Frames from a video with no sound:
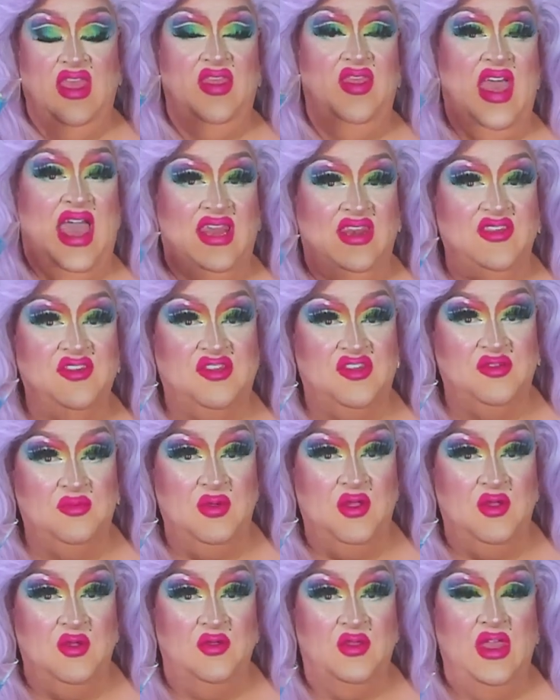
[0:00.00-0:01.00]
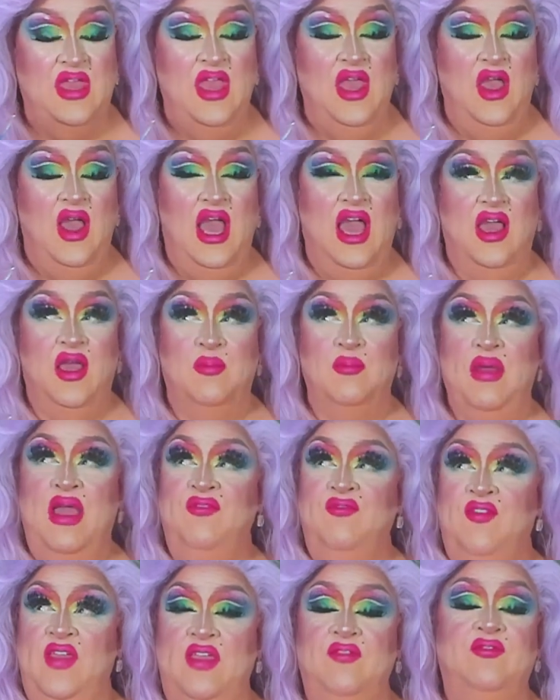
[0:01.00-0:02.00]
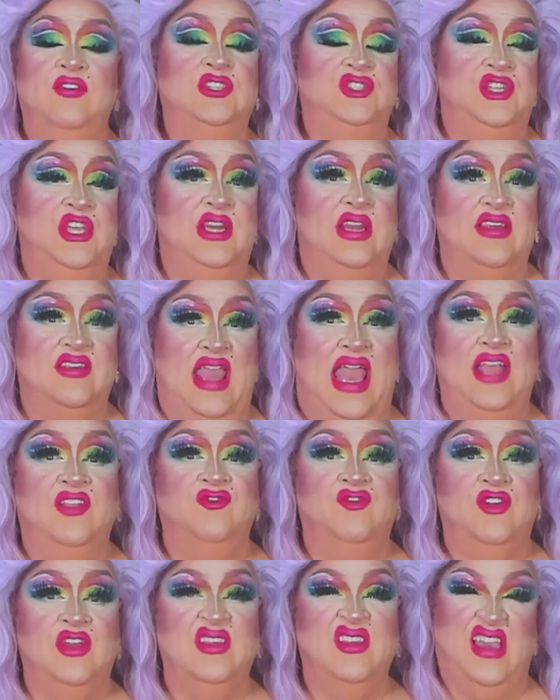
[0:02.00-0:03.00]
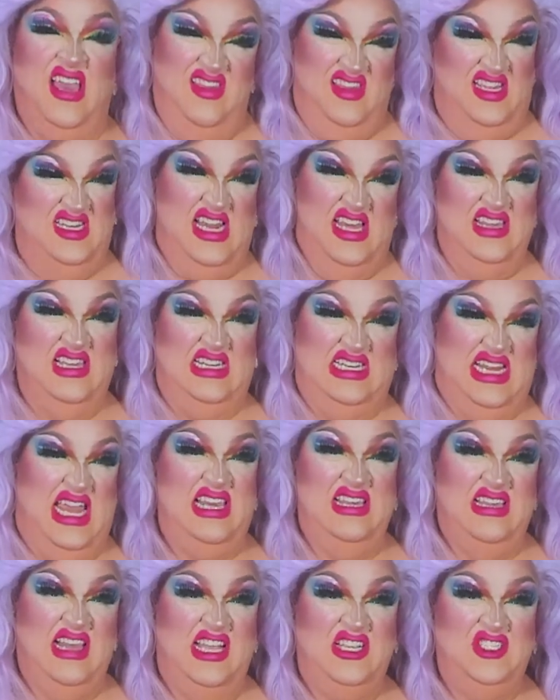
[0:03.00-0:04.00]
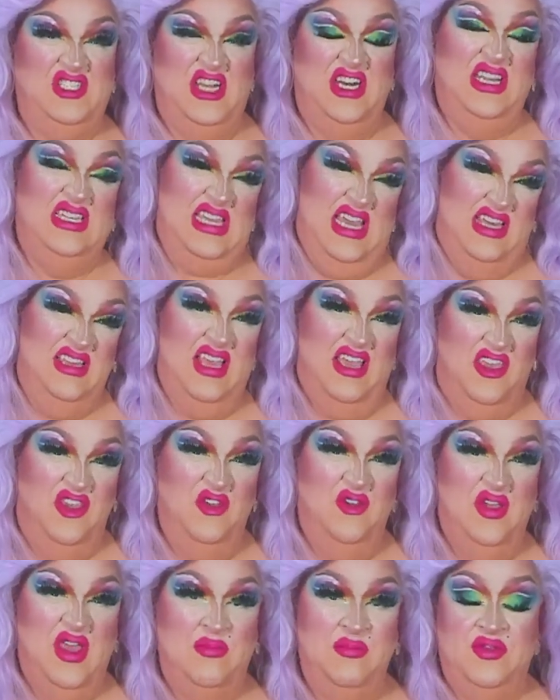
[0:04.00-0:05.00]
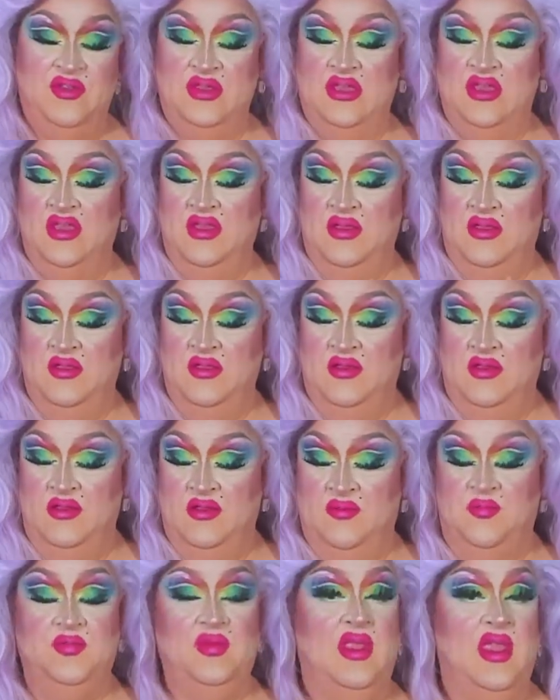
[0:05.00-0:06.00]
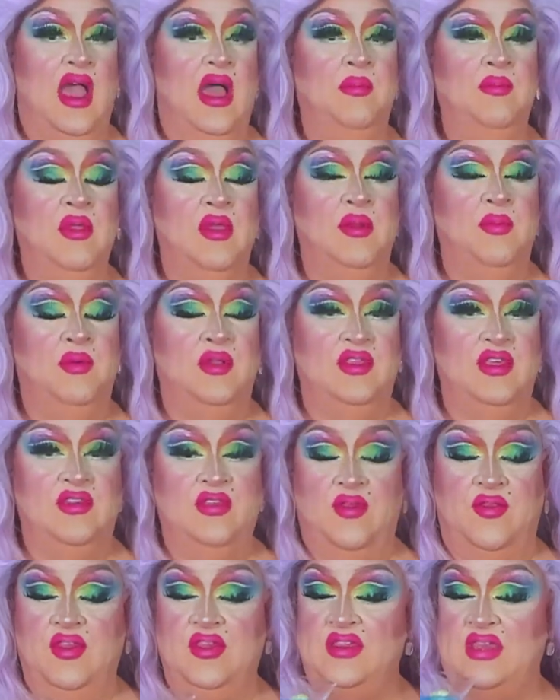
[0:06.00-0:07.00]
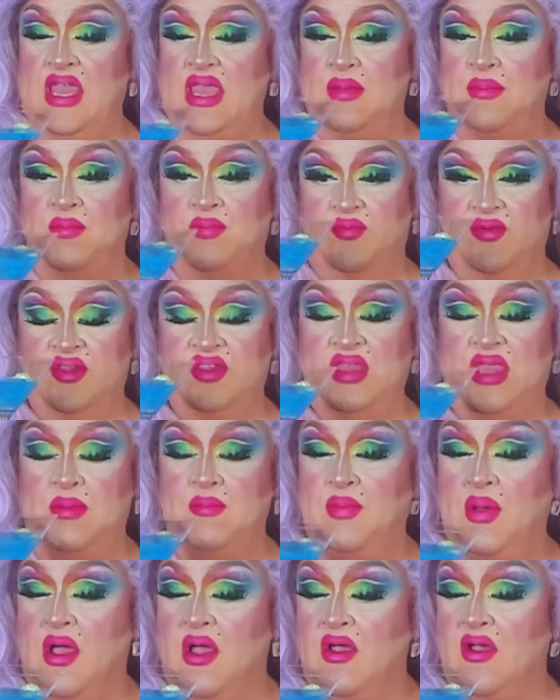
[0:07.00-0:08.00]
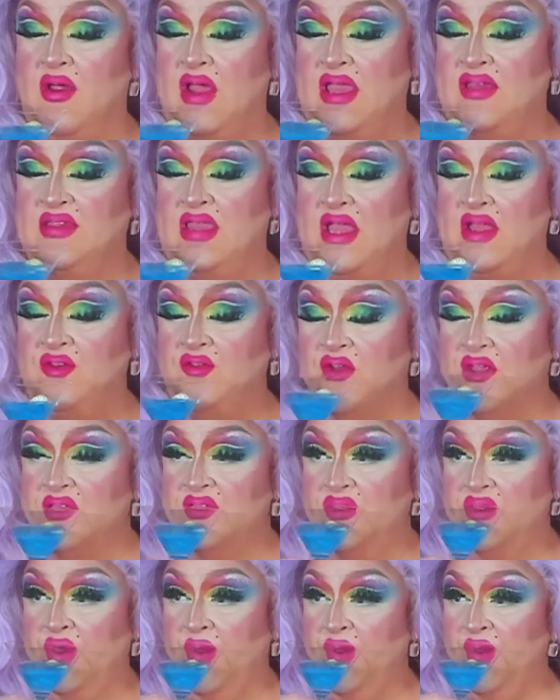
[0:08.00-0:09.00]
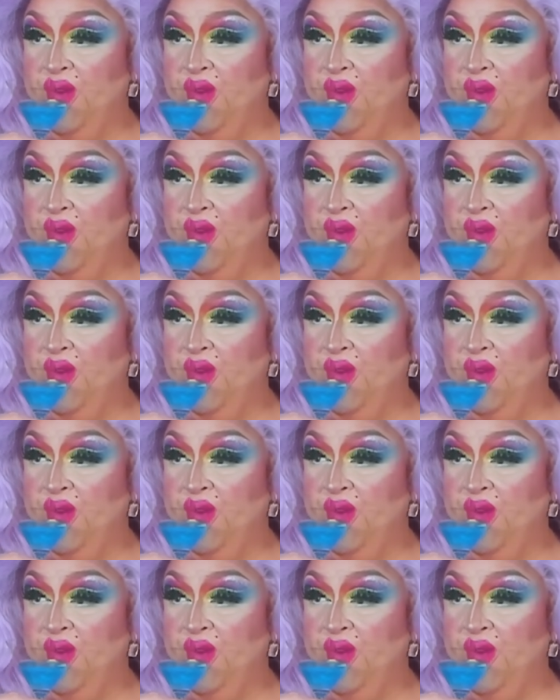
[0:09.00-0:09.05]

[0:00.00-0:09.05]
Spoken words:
That is smooth. My favorite gin is Hendrick's because it doesn't taste like gin. It tastes like cucumbers. I'm going to put this on the same par as Hendrick's.